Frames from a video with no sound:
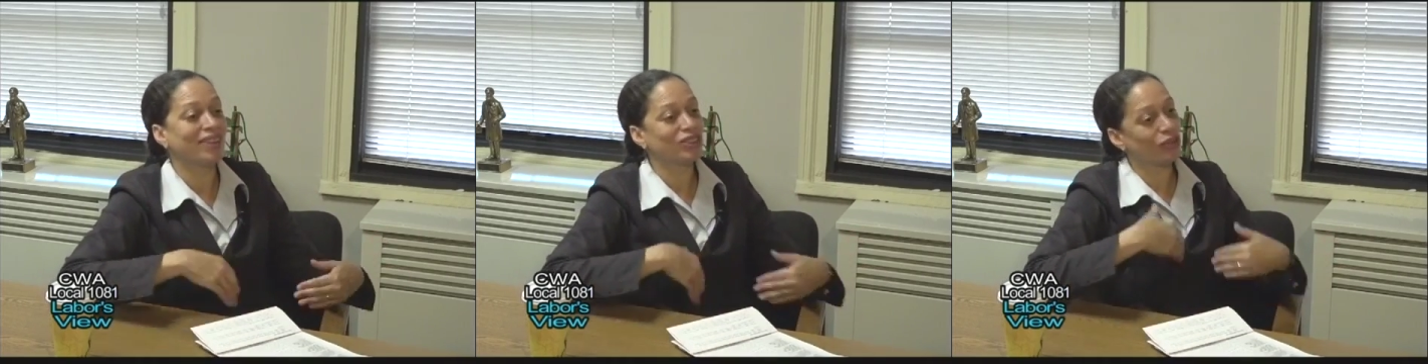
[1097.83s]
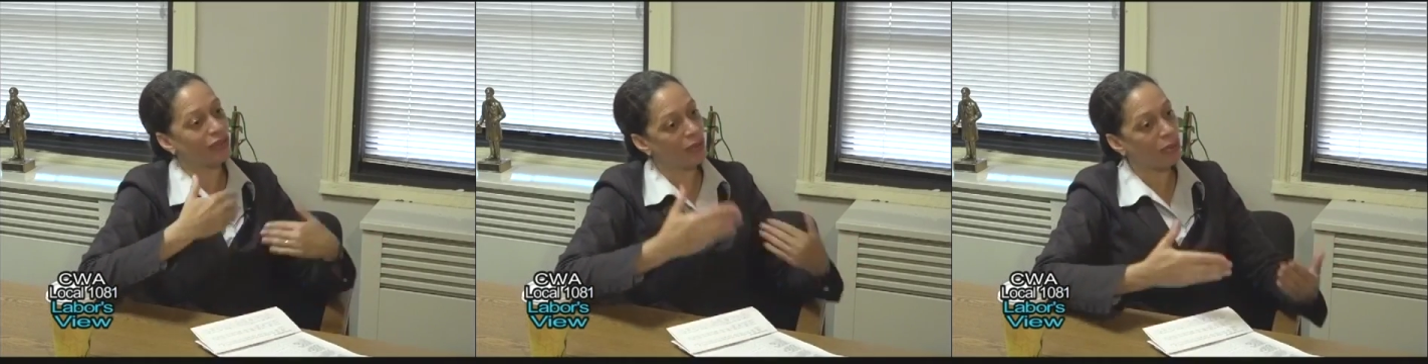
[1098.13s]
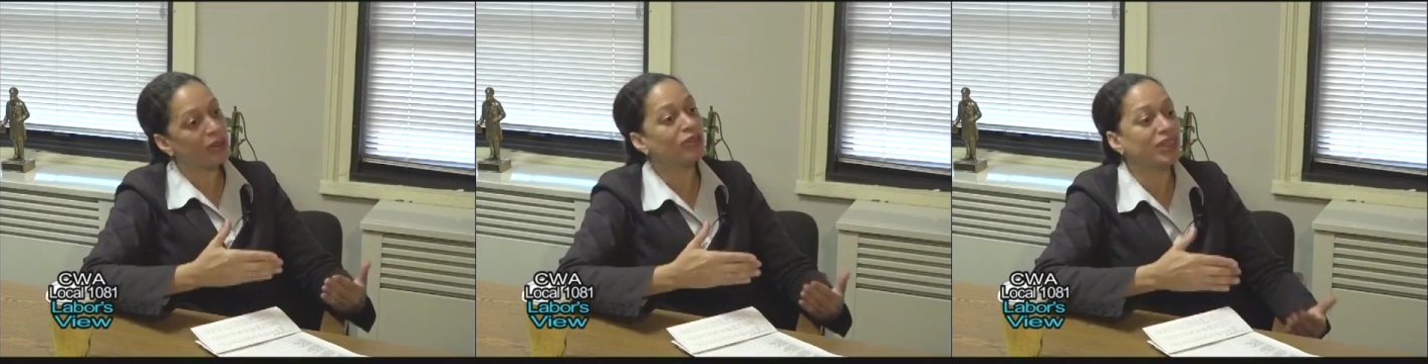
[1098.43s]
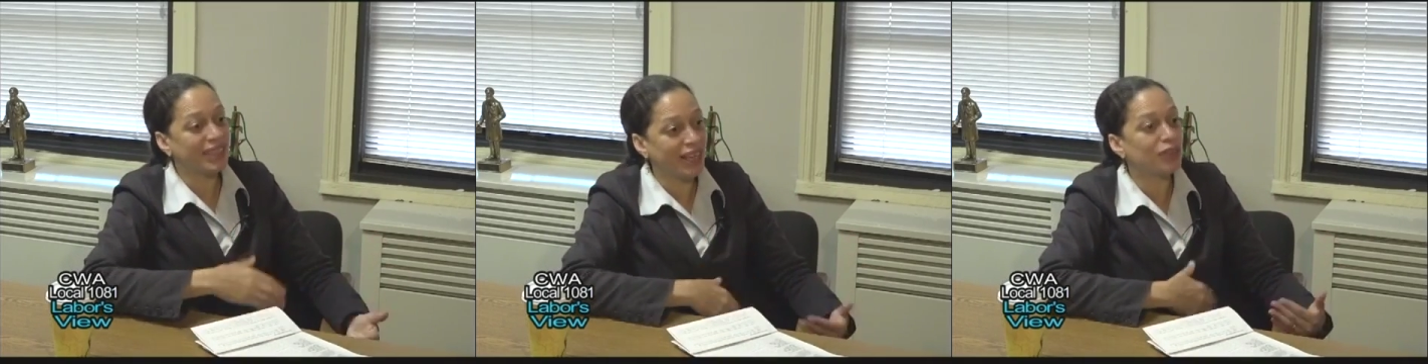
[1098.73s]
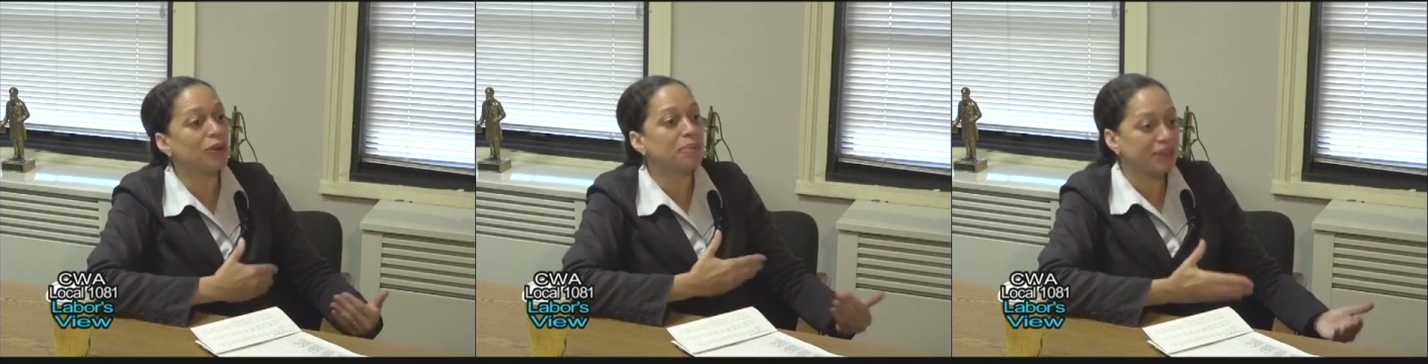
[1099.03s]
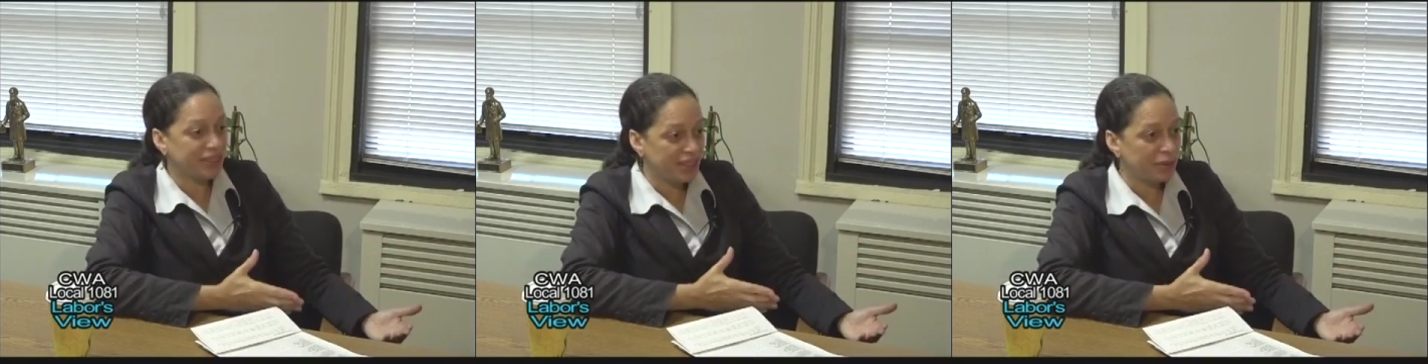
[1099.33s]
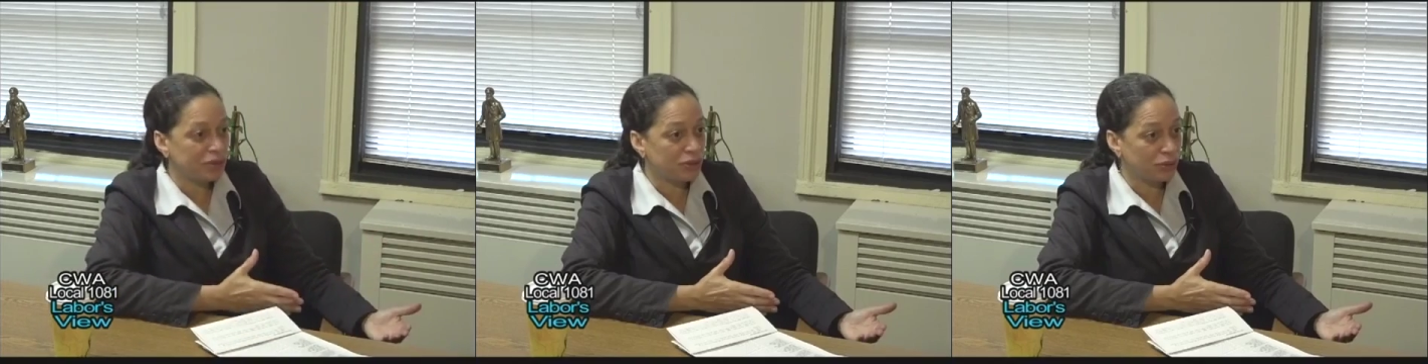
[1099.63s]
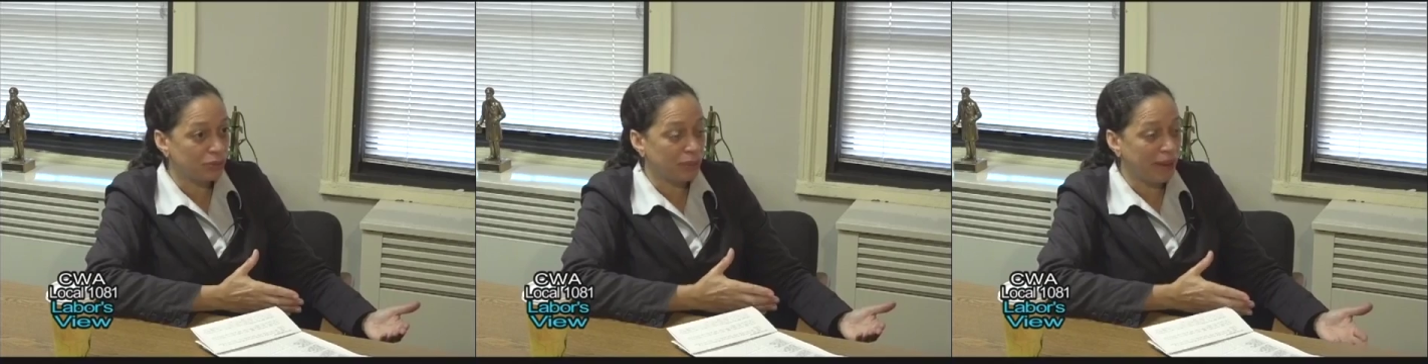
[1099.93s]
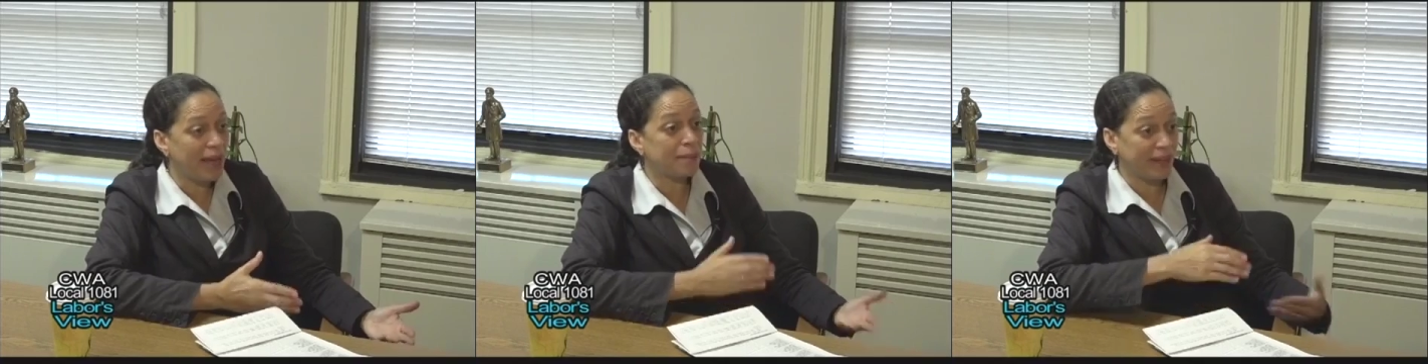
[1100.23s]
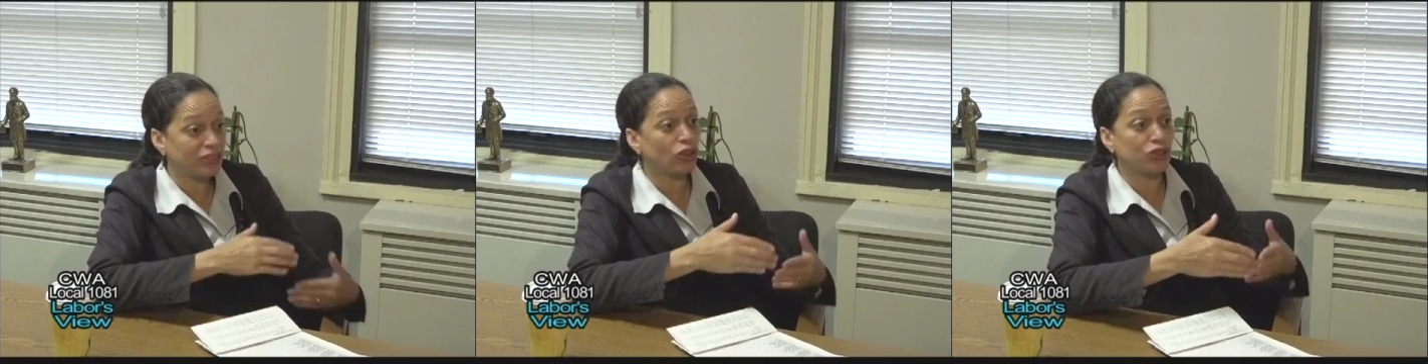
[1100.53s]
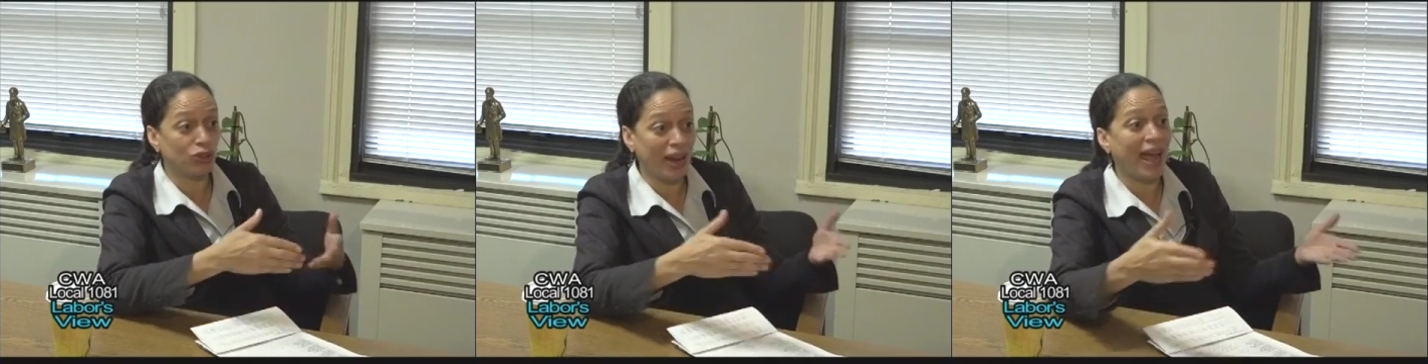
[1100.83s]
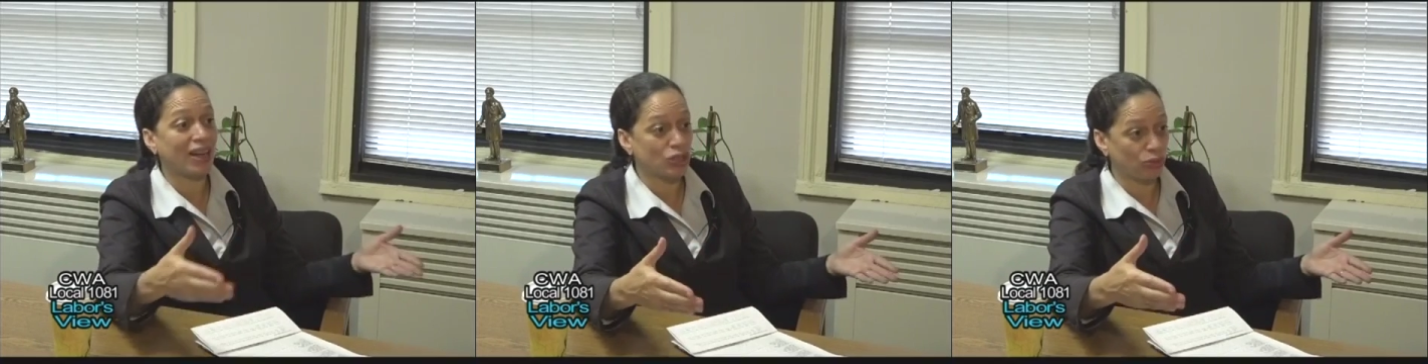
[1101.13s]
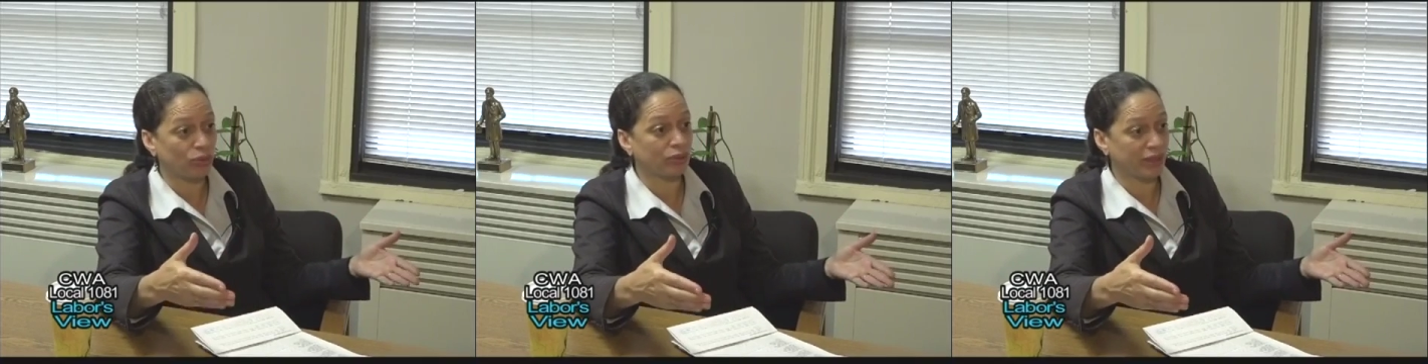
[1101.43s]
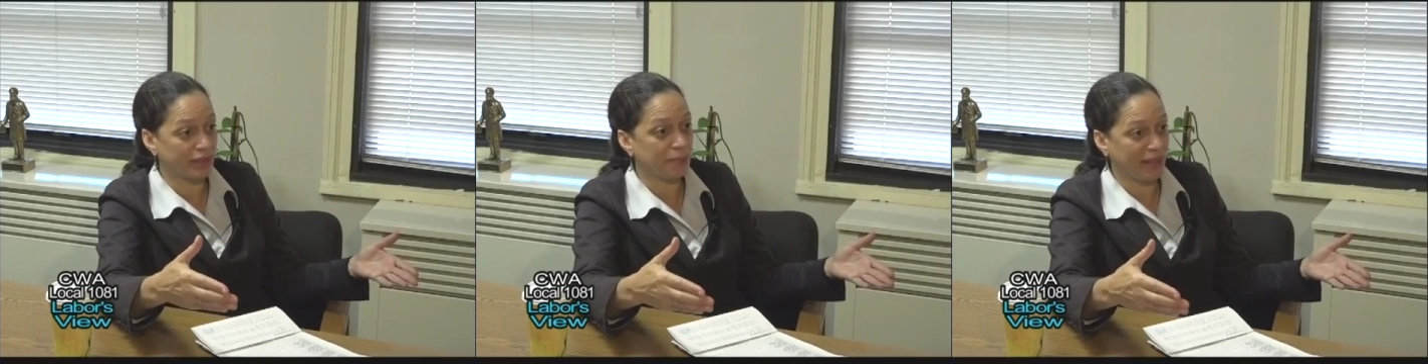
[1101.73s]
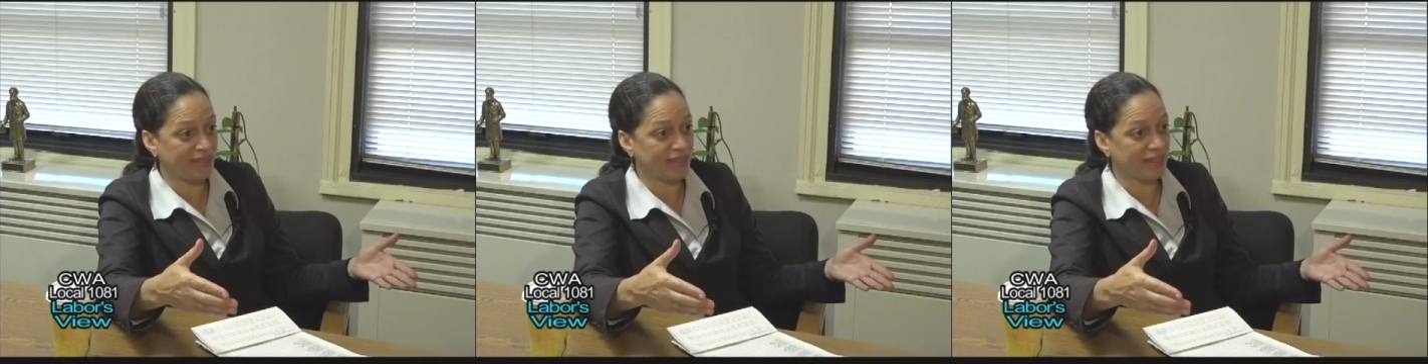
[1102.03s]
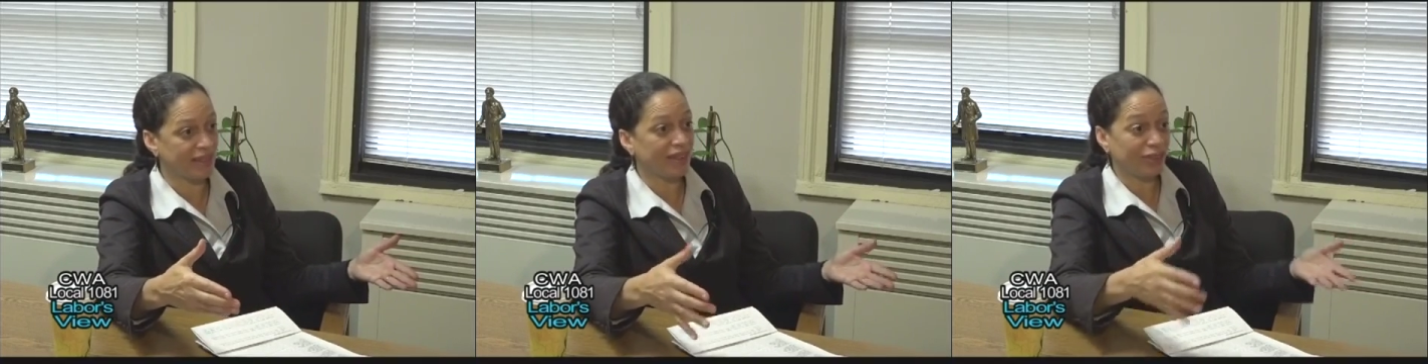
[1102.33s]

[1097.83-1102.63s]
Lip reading: And so they will be looking at your ability to repay based on your actual expenses.